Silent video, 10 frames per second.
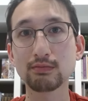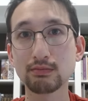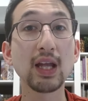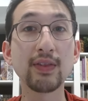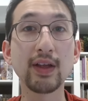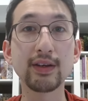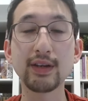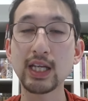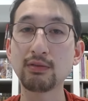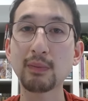And then
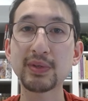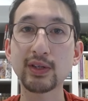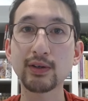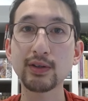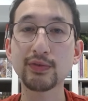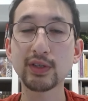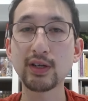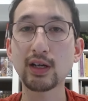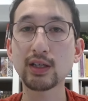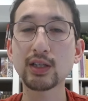Erupting Earth for the
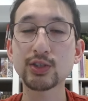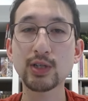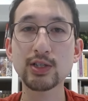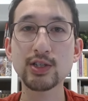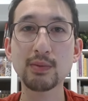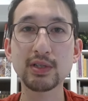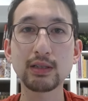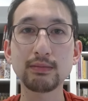non-concentration option,